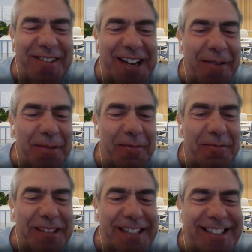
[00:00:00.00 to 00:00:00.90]
have a couple
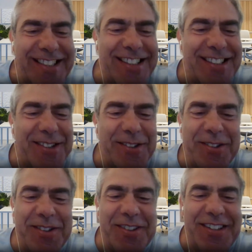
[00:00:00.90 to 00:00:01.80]
of minutes
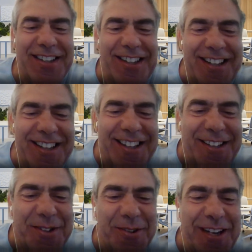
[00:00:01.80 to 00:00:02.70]
to
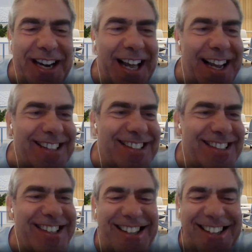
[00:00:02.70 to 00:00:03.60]
relax.